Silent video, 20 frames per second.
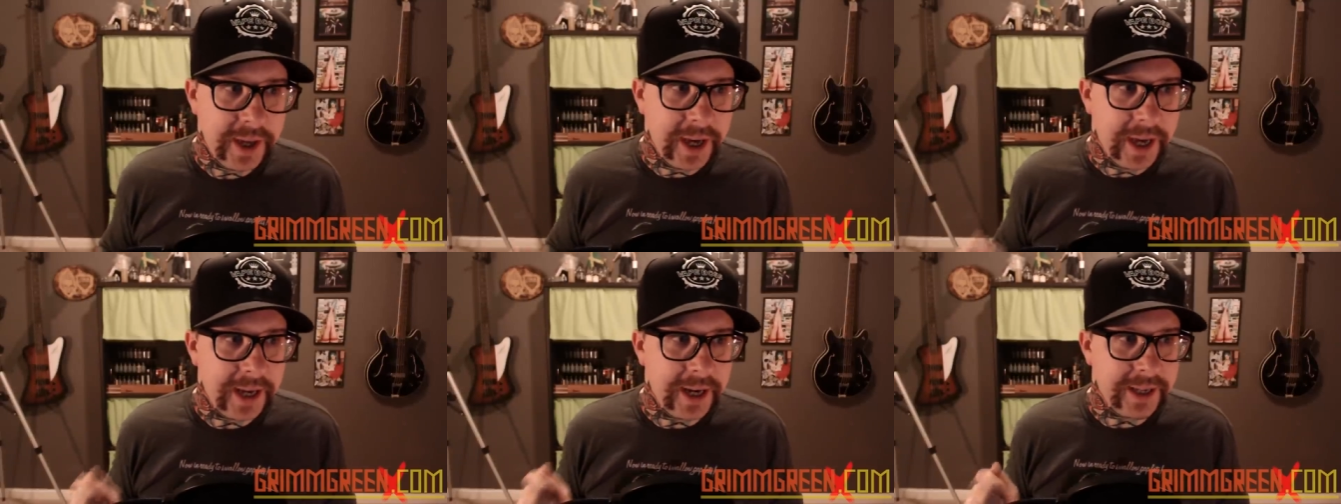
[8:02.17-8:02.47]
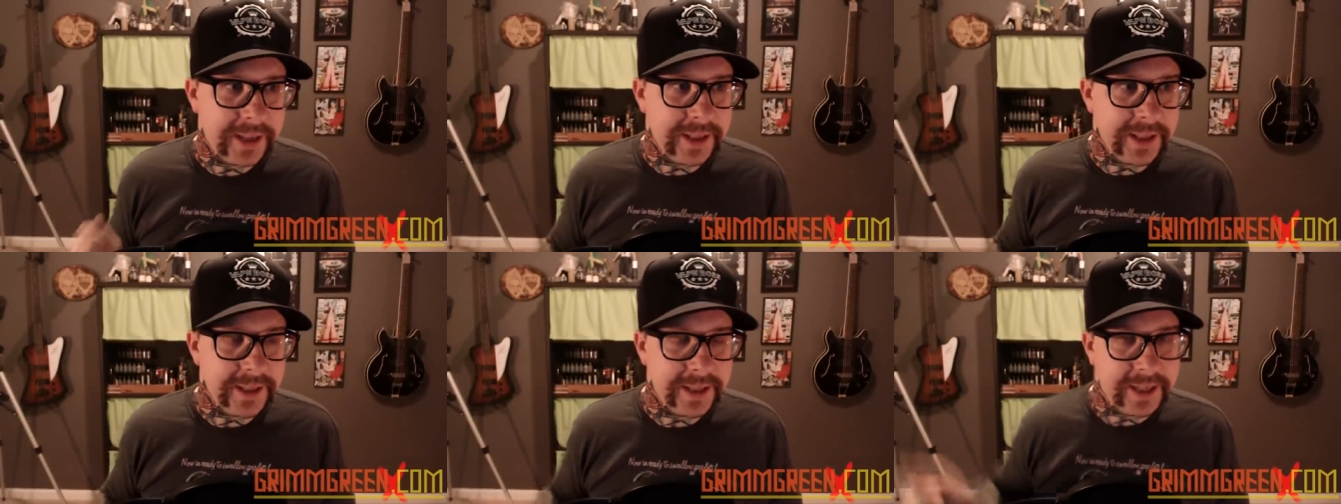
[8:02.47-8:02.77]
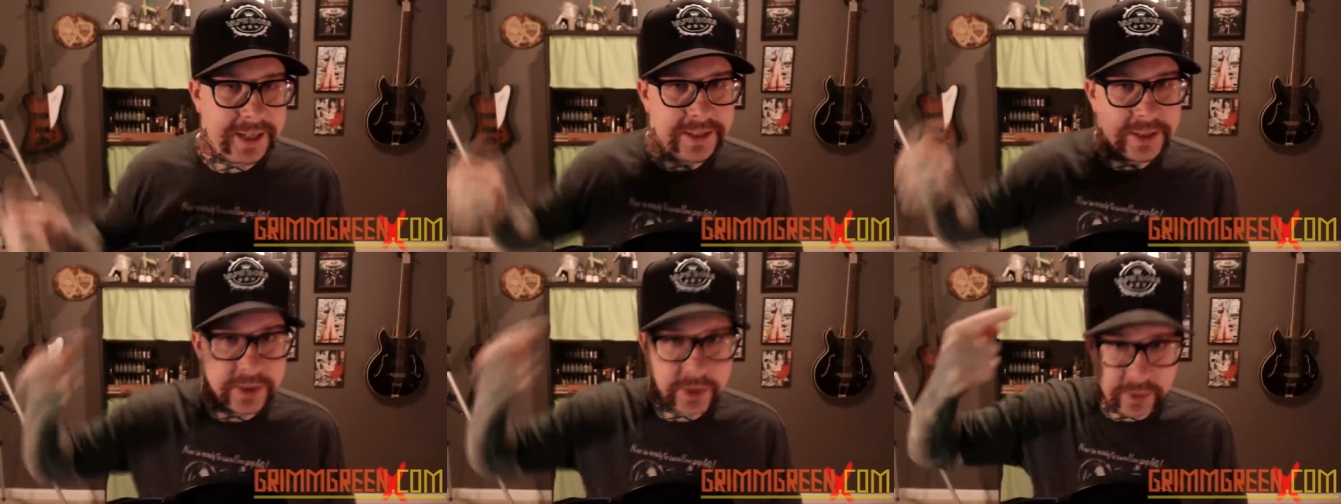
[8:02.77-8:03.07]
And I think
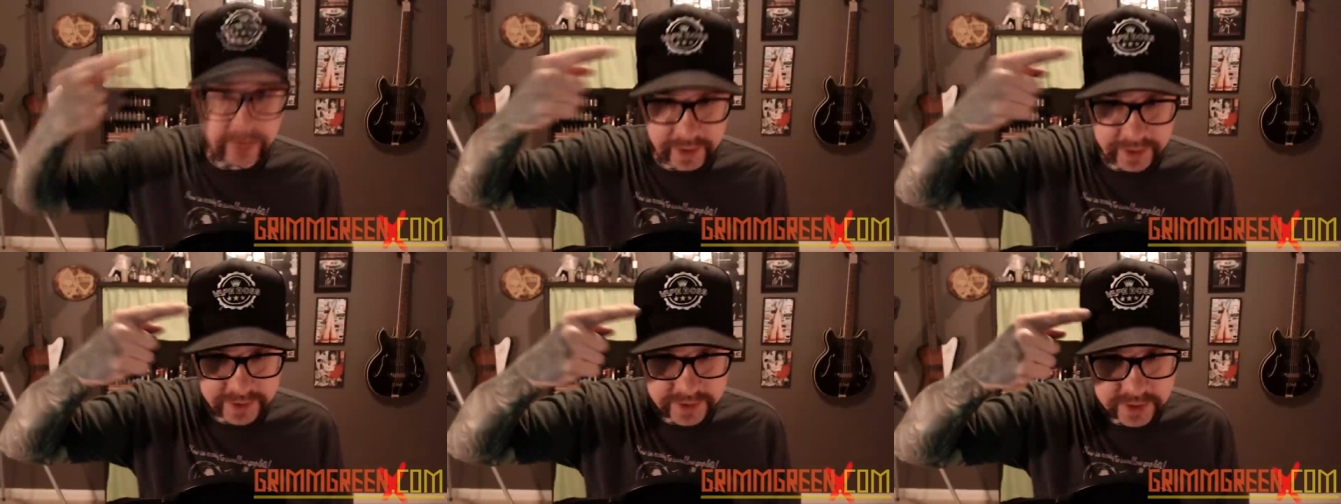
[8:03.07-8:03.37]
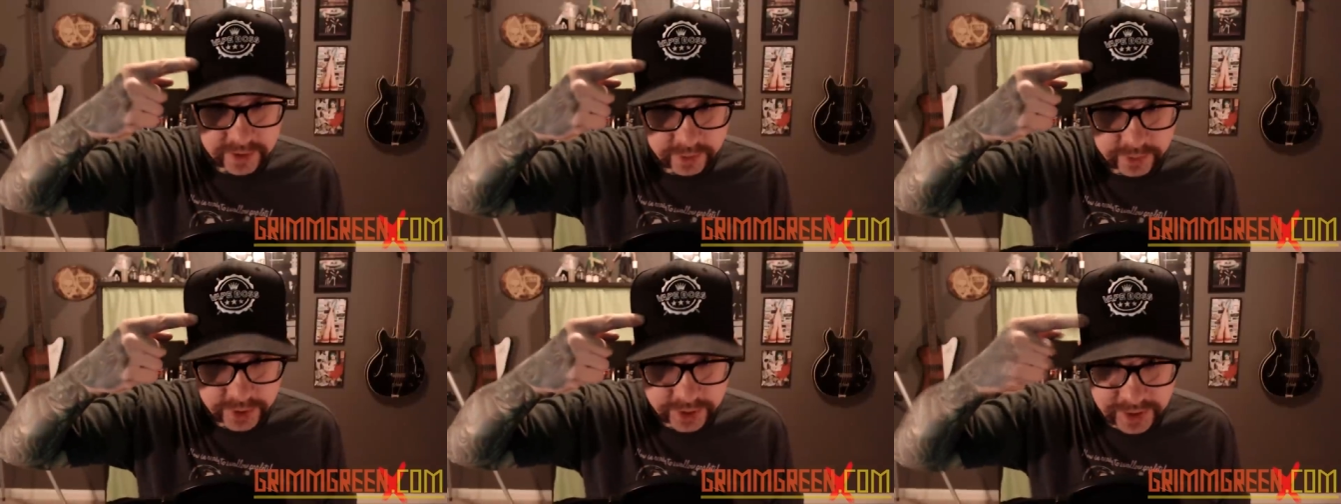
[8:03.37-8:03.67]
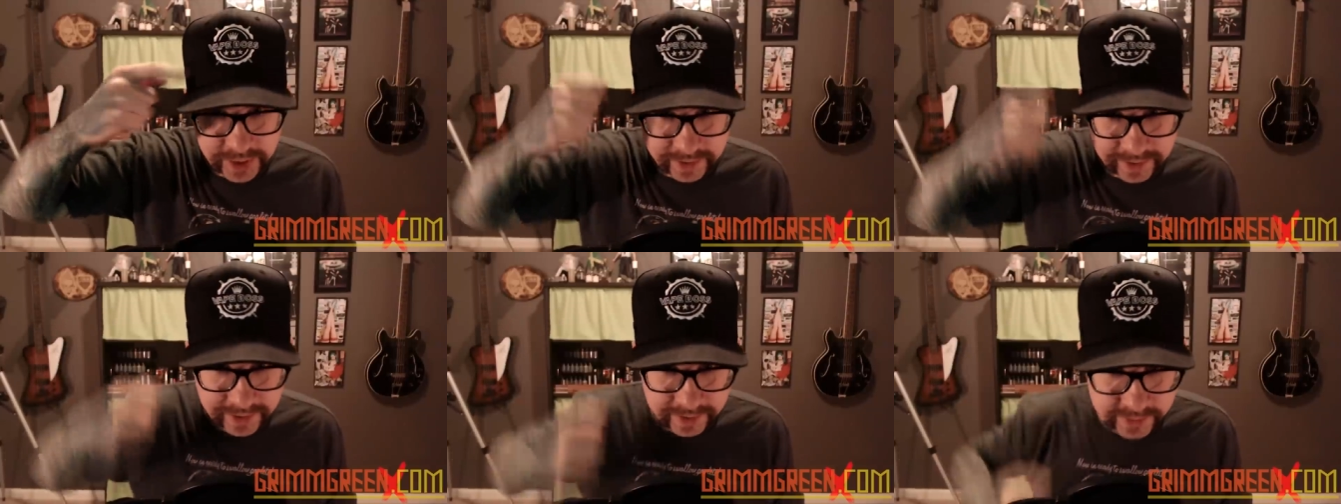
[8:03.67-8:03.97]
that's great. So
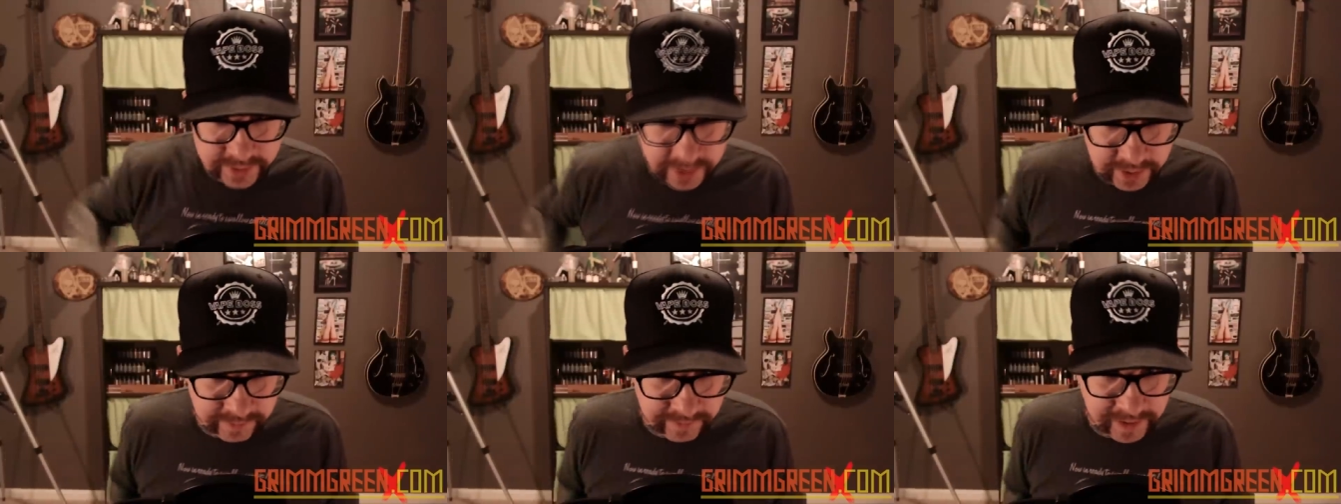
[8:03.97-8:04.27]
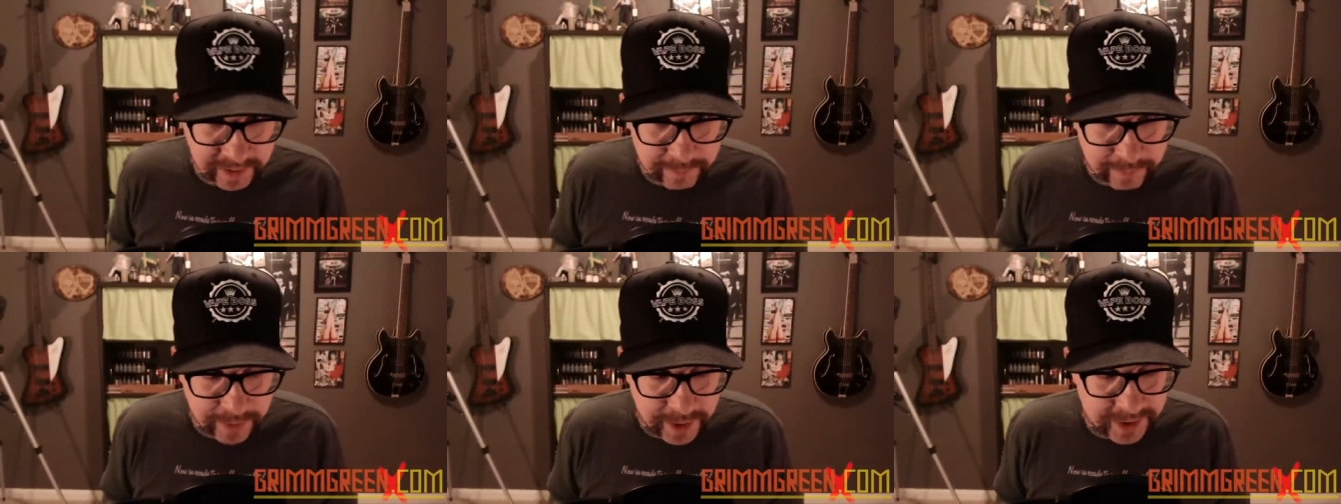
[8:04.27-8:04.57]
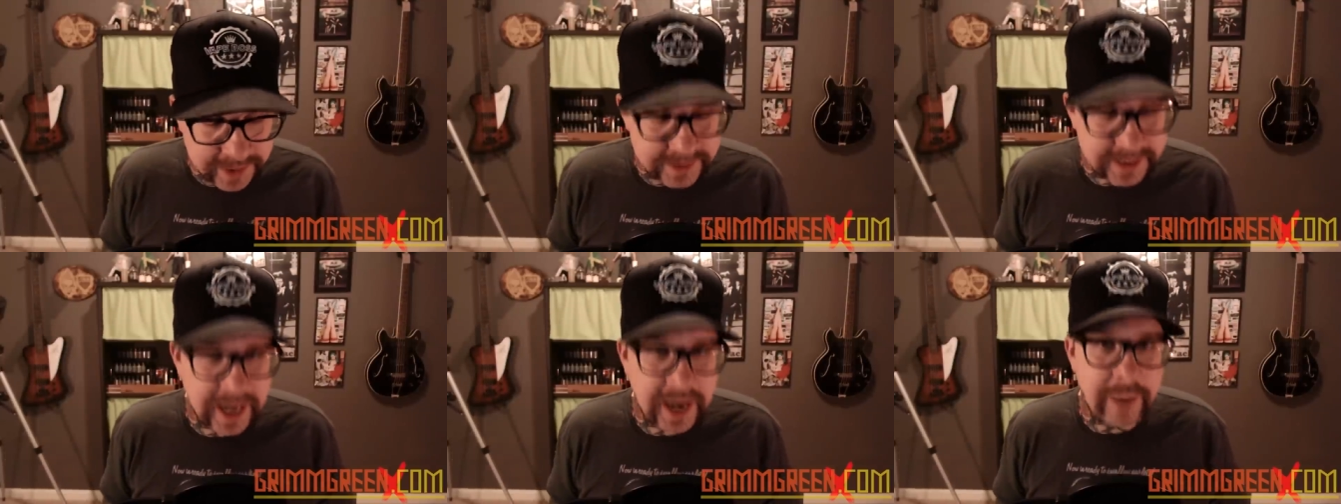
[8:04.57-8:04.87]
shout out to the Vape
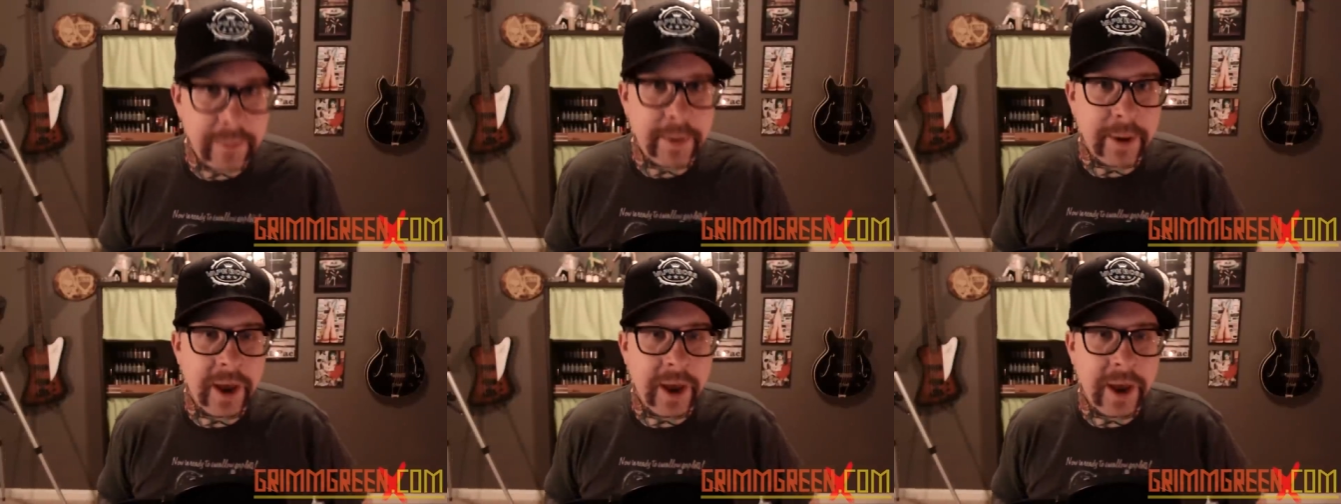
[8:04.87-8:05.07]
Boss app.